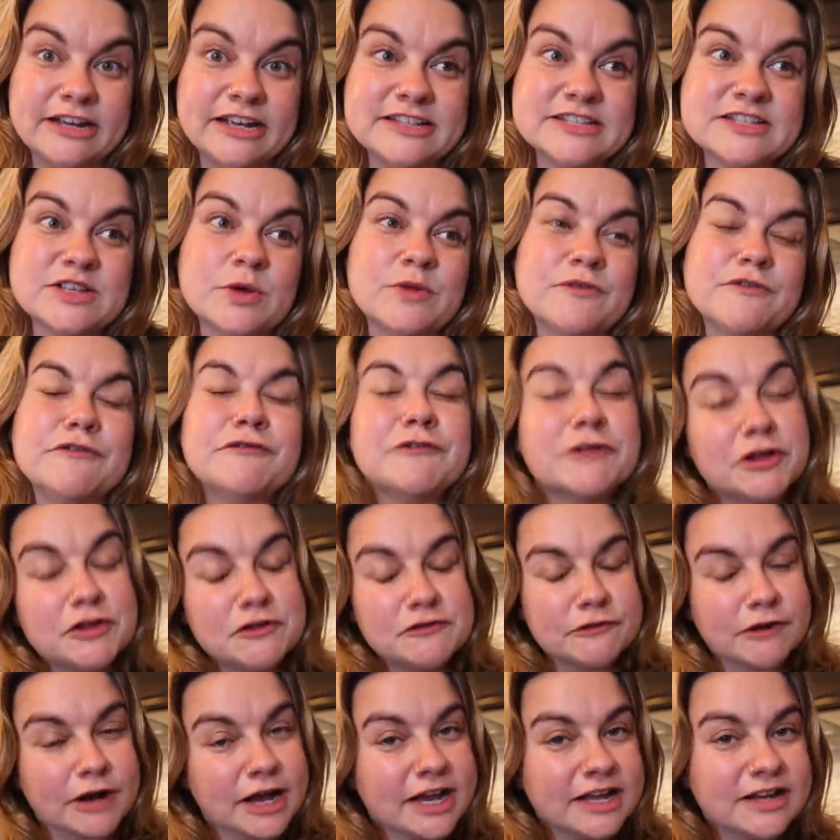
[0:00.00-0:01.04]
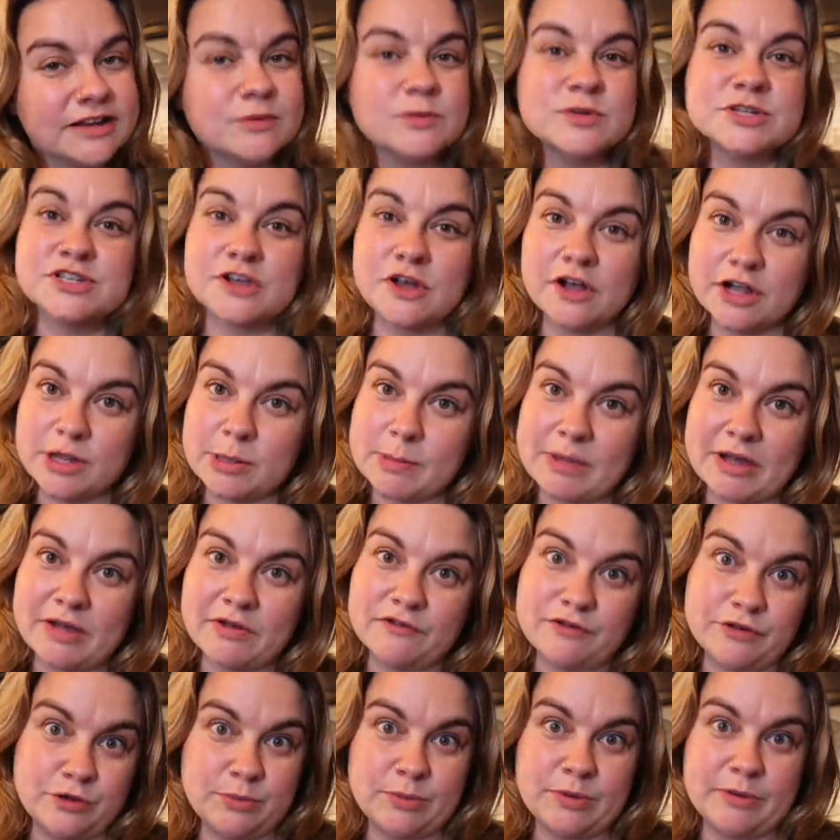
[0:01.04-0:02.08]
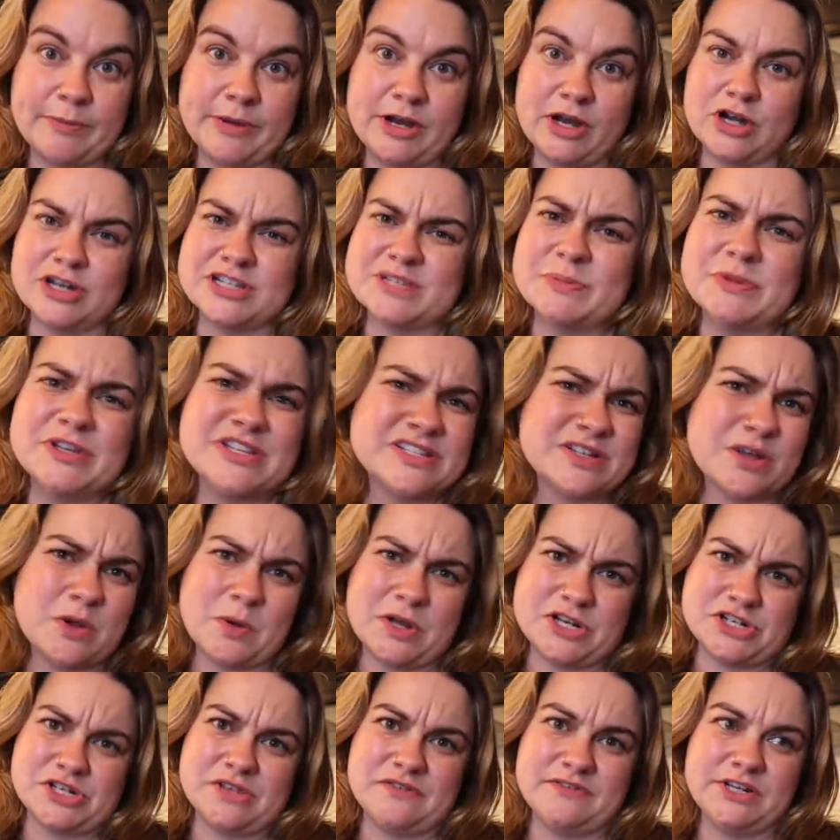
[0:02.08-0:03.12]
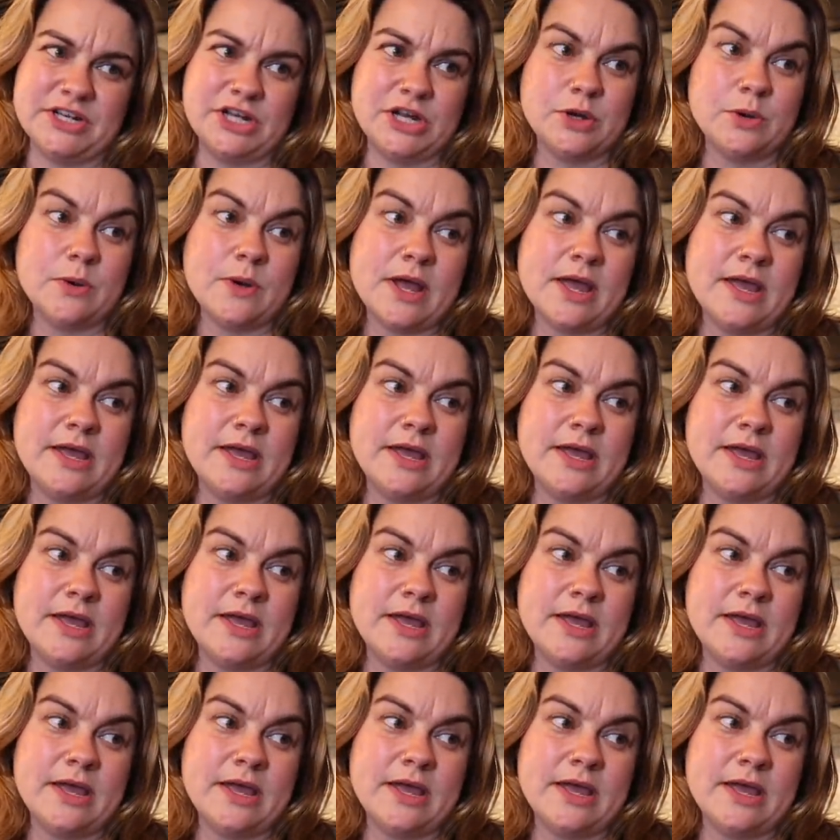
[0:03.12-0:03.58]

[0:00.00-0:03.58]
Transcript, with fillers: And so if you feel afraid when talking about food preparedness, please go watch that video.